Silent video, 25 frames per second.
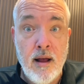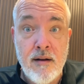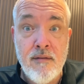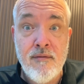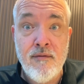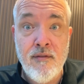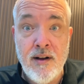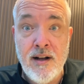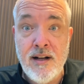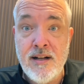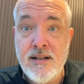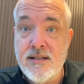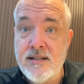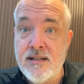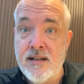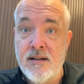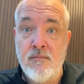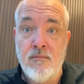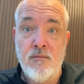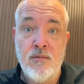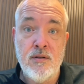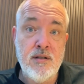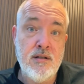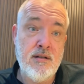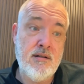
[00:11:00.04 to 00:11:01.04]
of fights
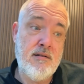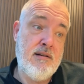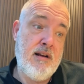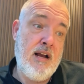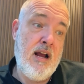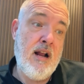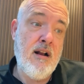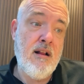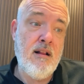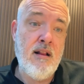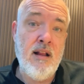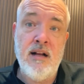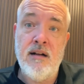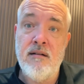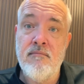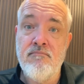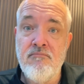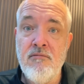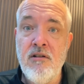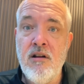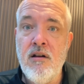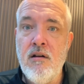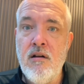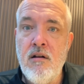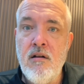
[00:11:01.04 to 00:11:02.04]
and was kind of like
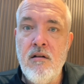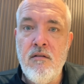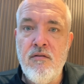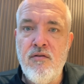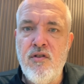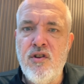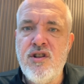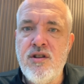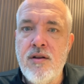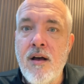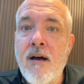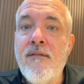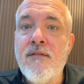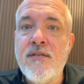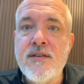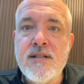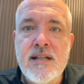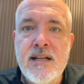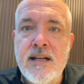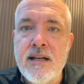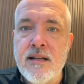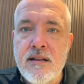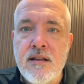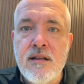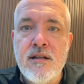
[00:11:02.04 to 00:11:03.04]
the toughest
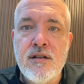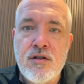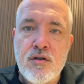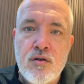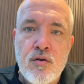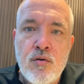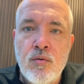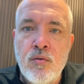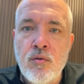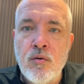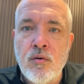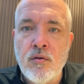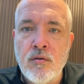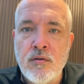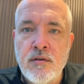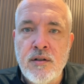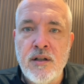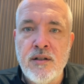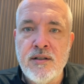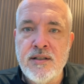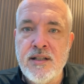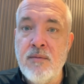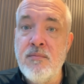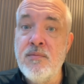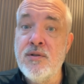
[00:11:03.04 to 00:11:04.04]
kid in the school.
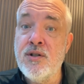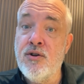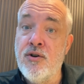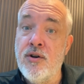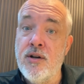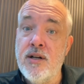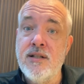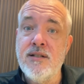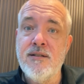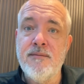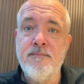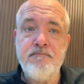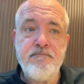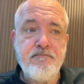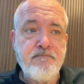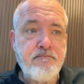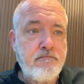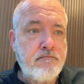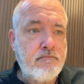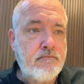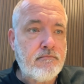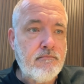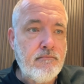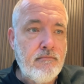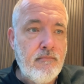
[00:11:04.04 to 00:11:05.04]
His name was Chris.
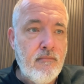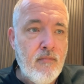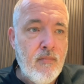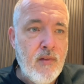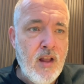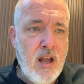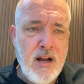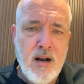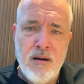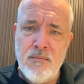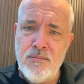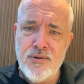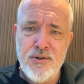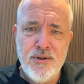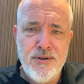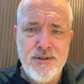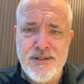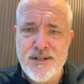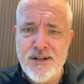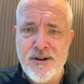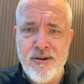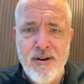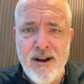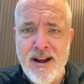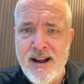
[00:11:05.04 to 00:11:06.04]
And I'm sure
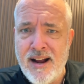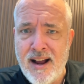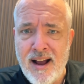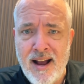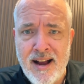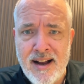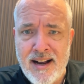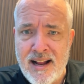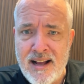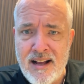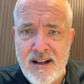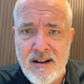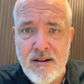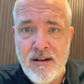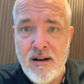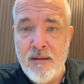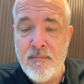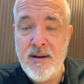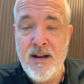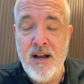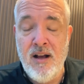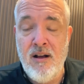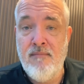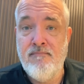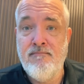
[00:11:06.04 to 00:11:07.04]
he's a great guy now. I
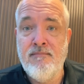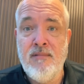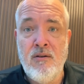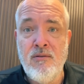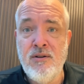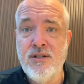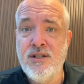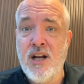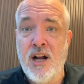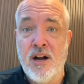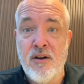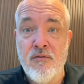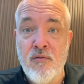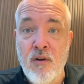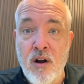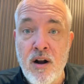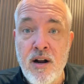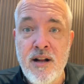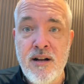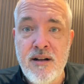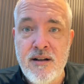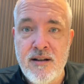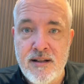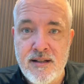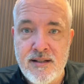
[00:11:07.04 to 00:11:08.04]
mean, I wish I could run
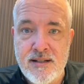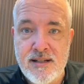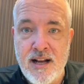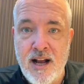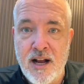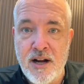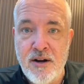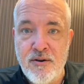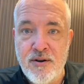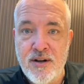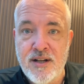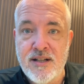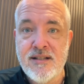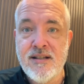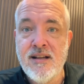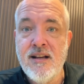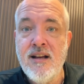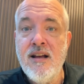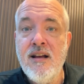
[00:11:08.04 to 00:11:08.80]
into this guy, Chris.